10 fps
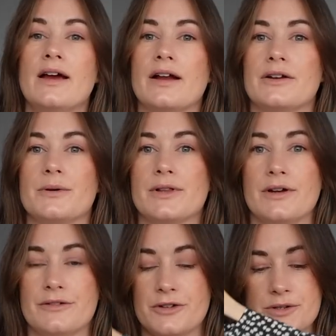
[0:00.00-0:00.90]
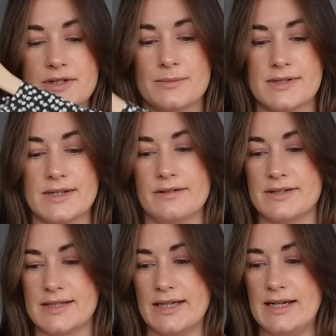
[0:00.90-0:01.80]
And I know a lot of customers that have
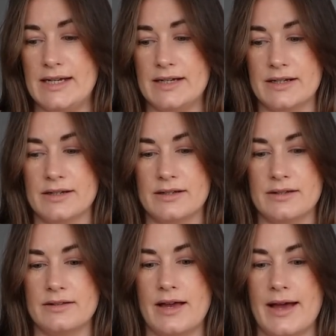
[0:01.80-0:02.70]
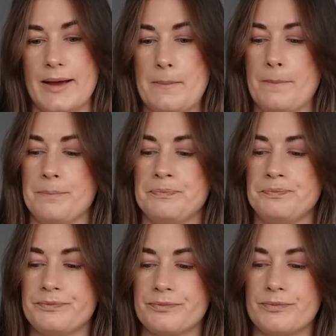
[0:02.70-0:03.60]
seen
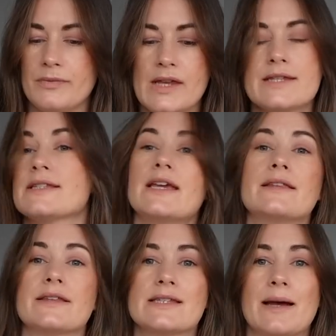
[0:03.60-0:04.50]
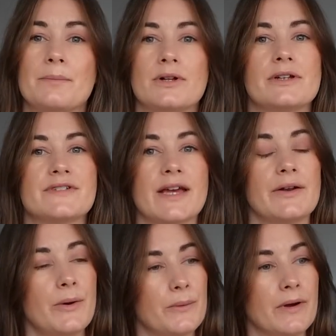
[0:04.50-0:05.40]
the sample have said,
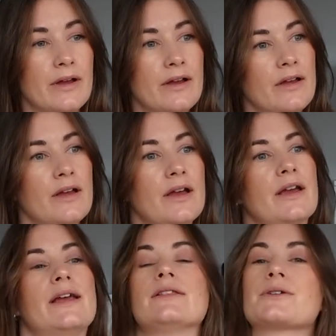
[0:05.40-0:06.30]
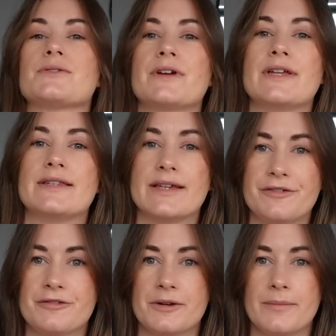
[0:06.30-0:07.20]
oh, it looks really
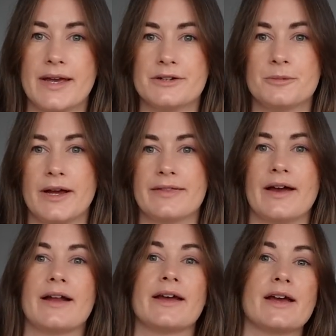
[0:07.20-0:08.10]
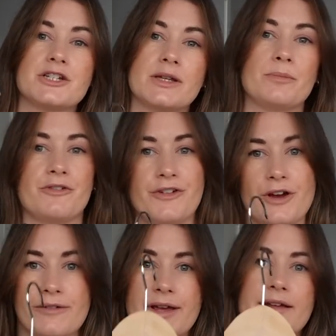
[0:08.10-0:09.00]
different made up like that, and I actually
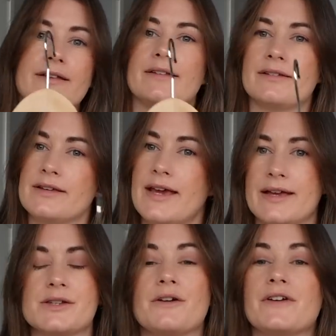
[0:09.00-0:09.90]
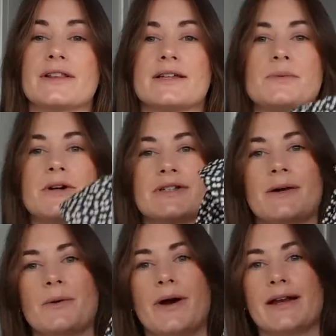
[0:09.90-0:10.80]
prefer it. And yeah, so I think that's worked
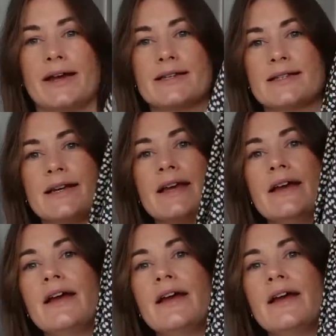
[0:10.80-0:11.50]
out quite nicely.